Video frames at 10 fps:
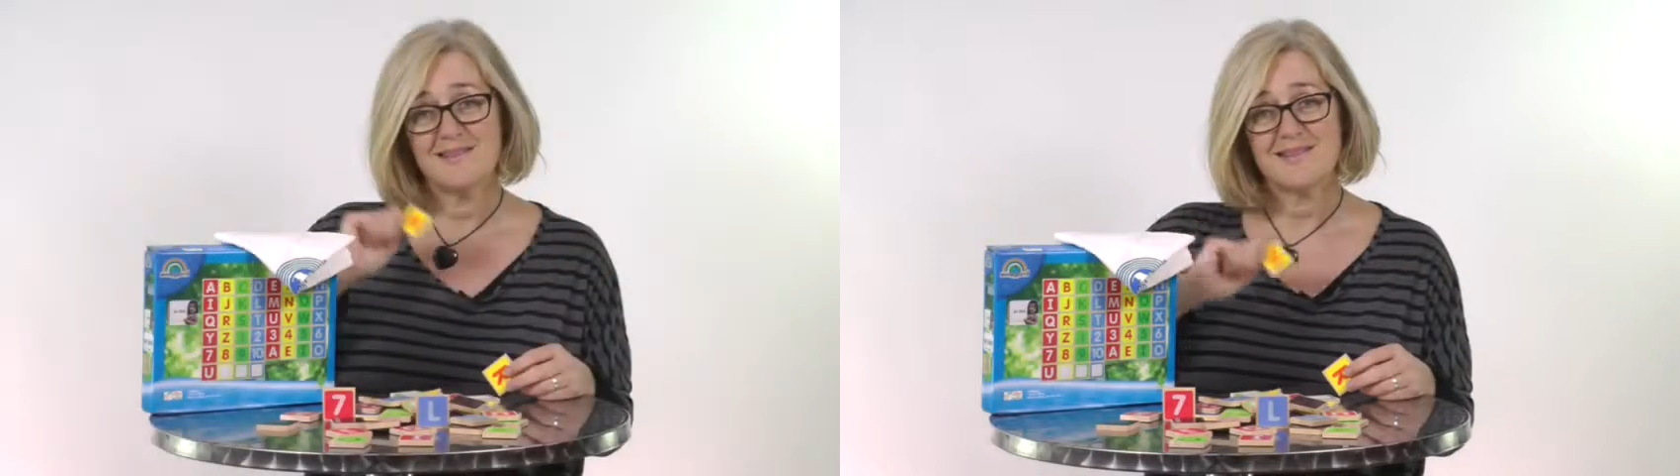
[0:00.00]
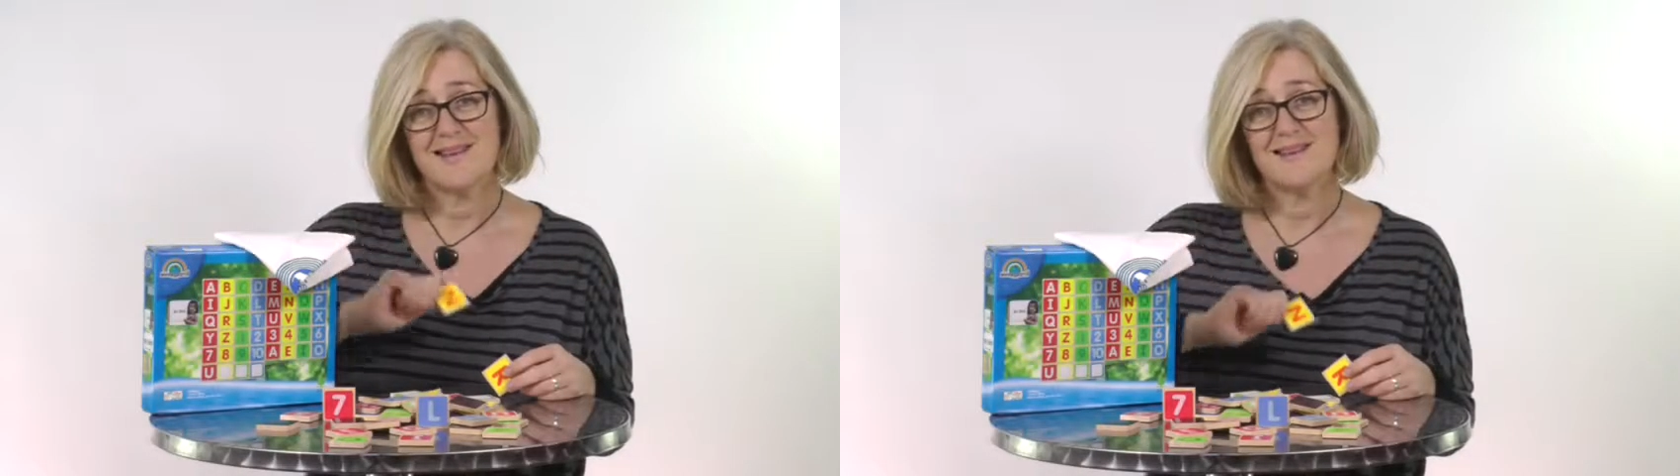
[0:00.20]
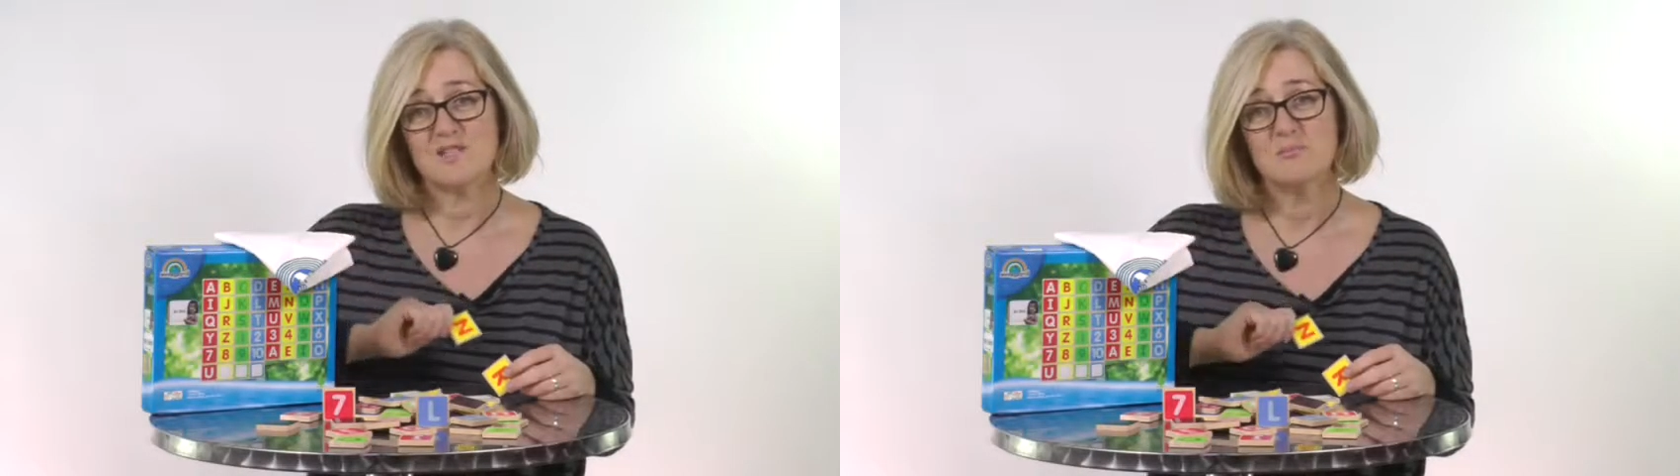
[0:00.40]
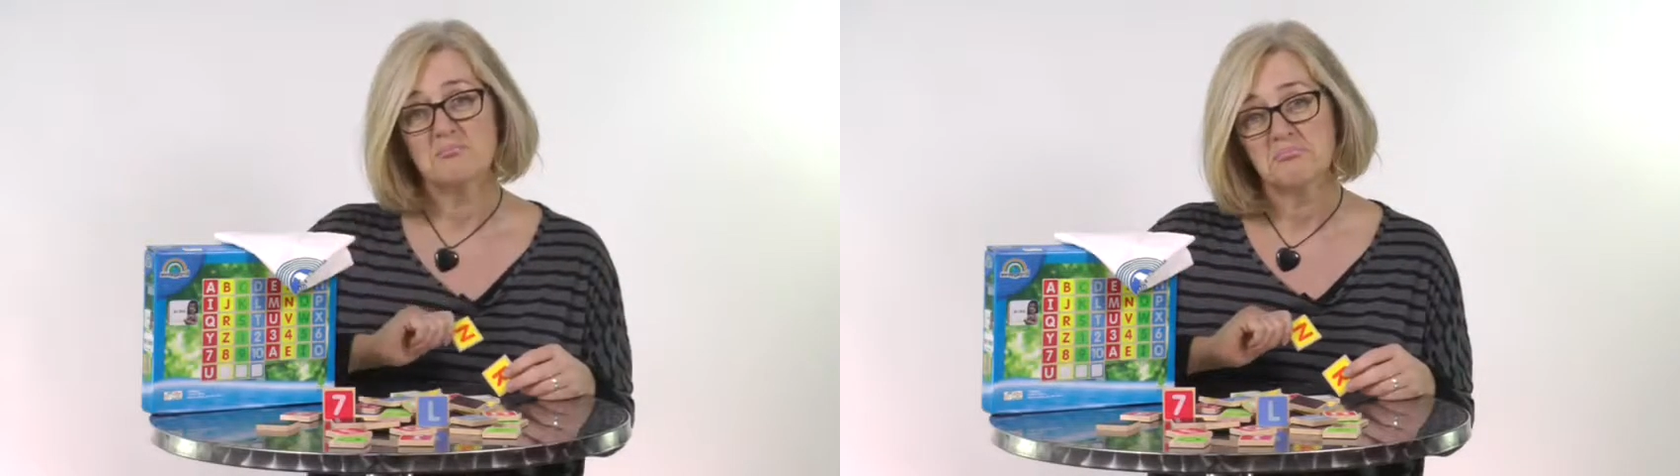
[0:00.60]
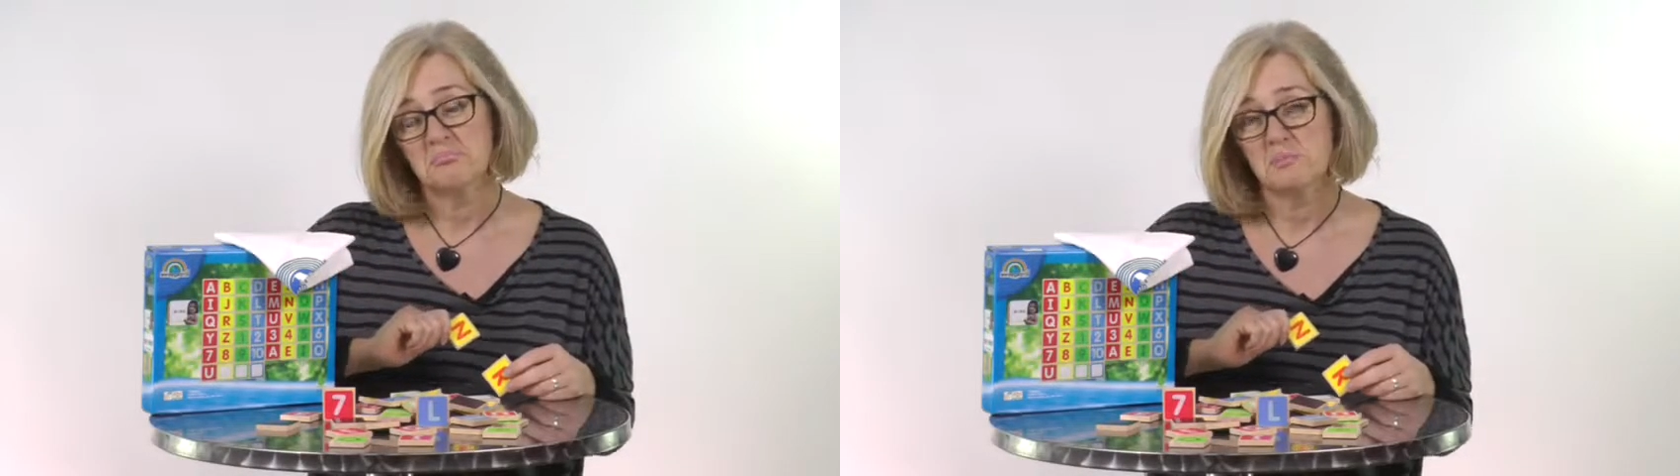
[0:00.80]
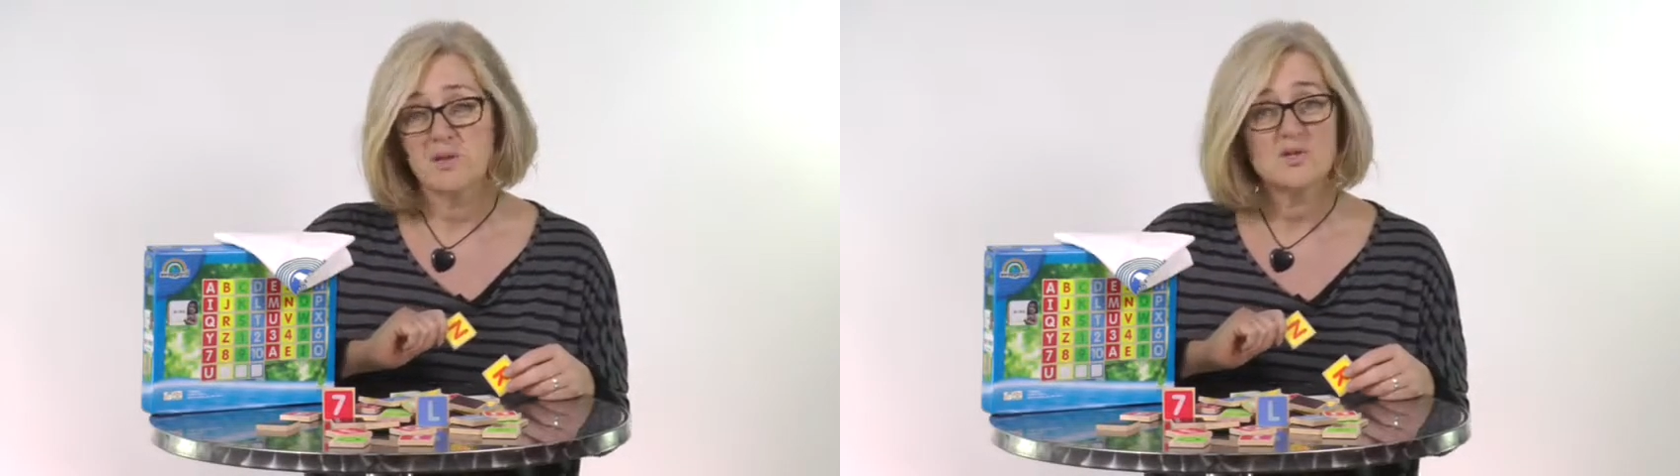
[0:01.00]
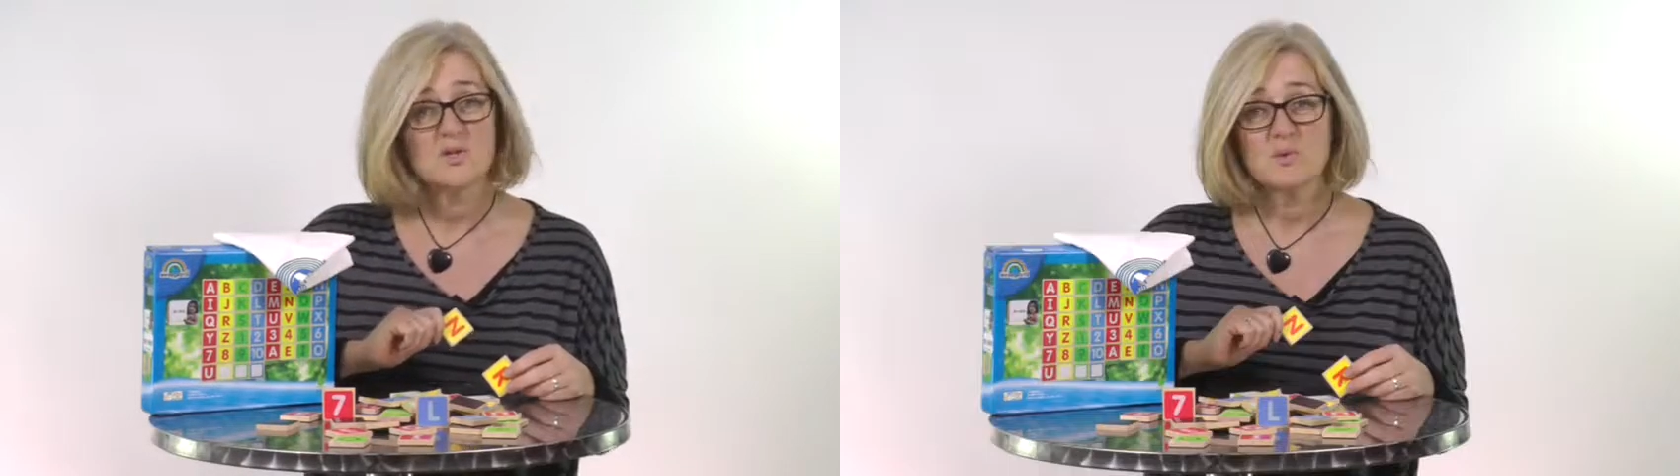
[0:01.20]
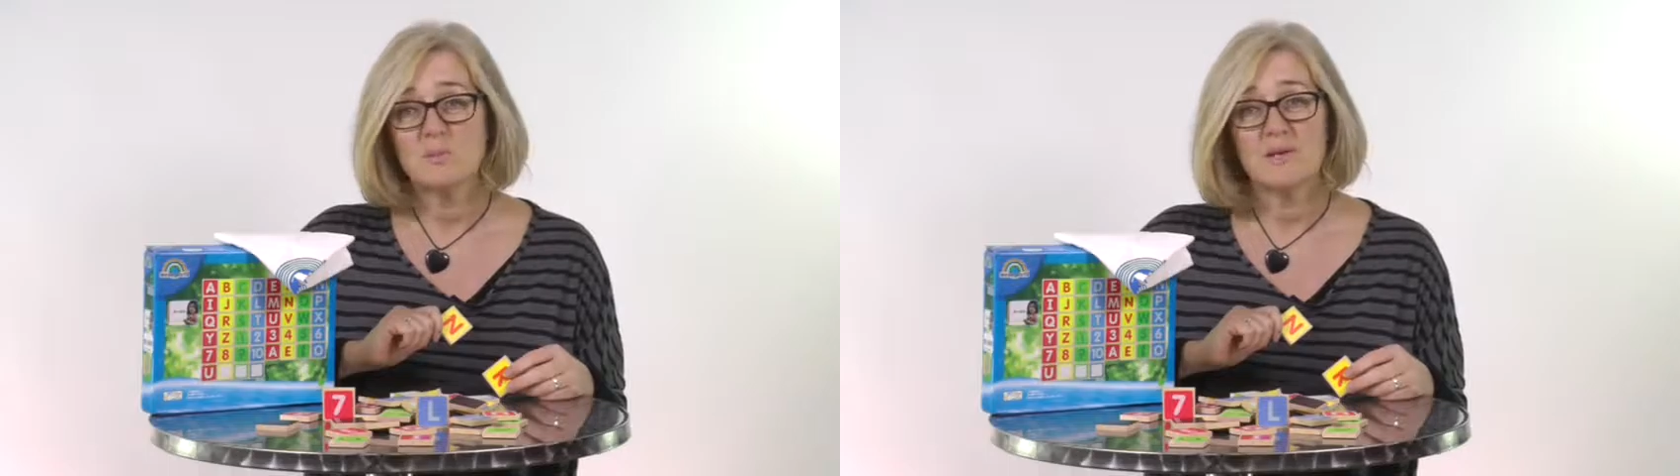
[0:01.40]
this item,
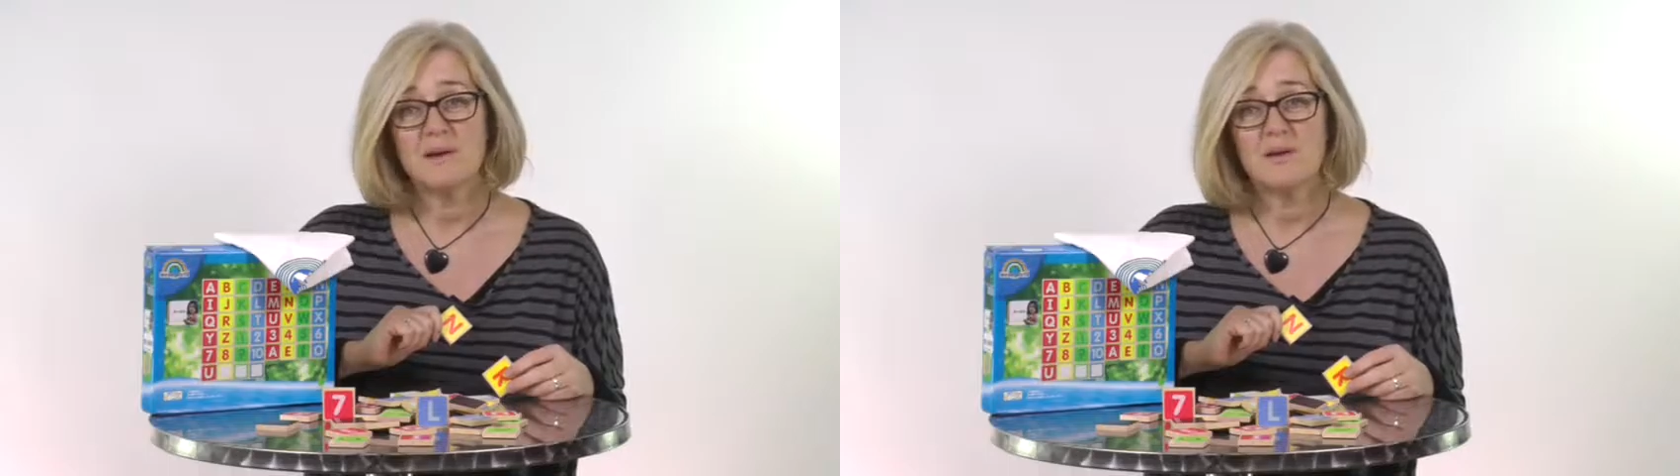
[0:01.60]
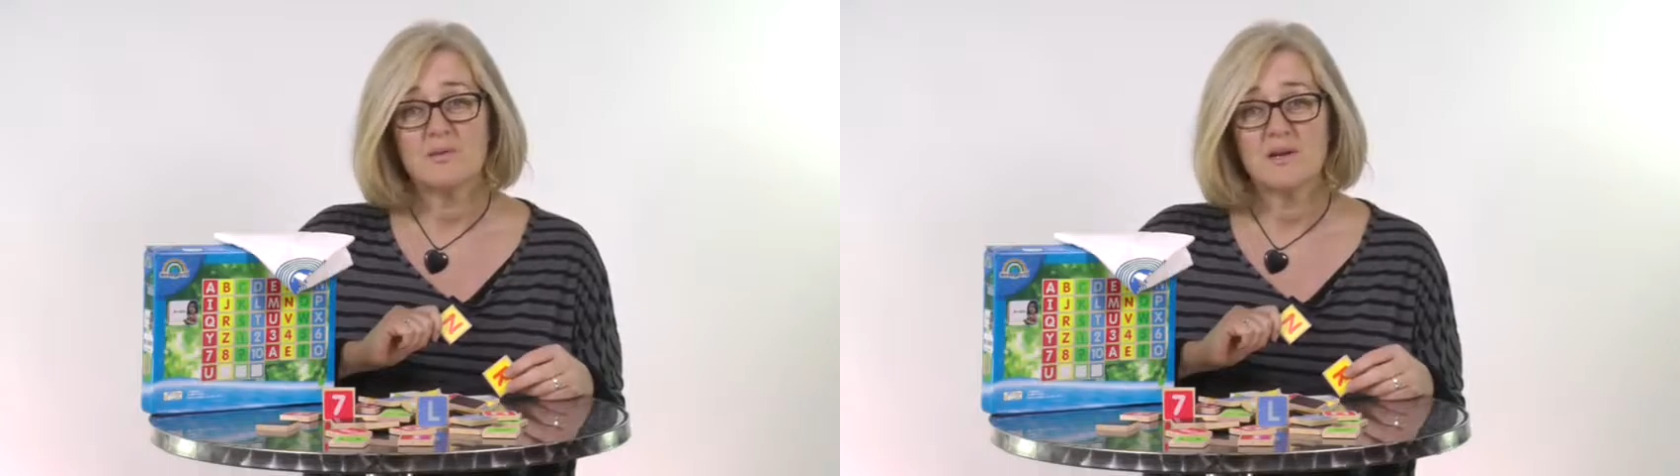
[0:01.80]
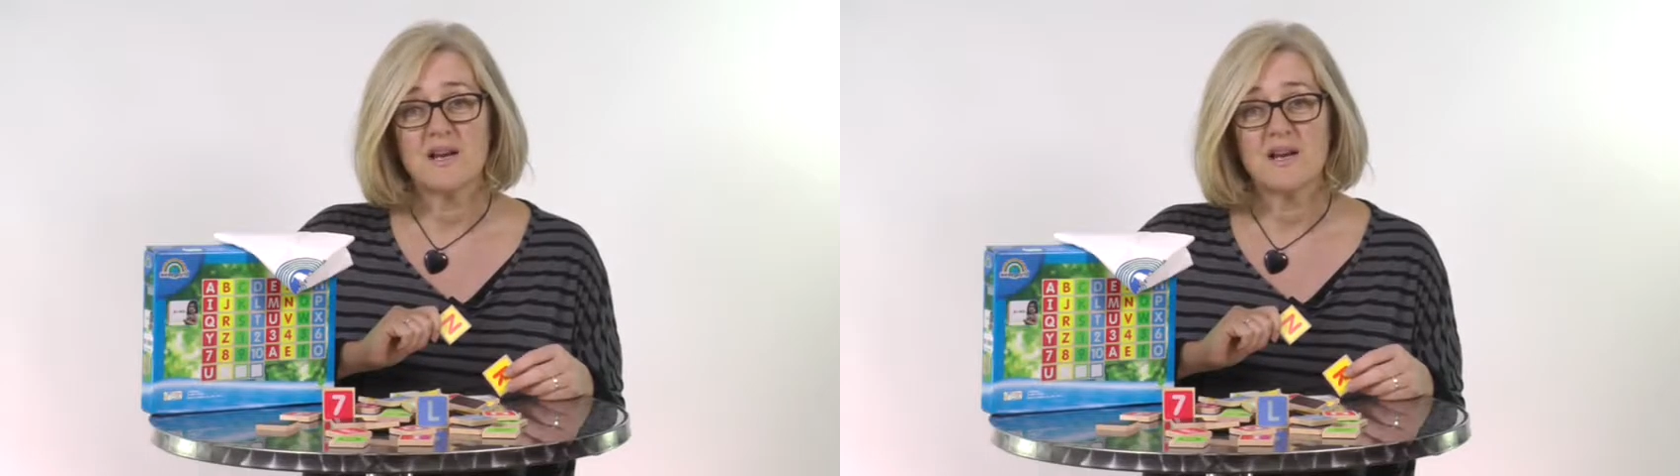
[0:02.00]
postage will be about 3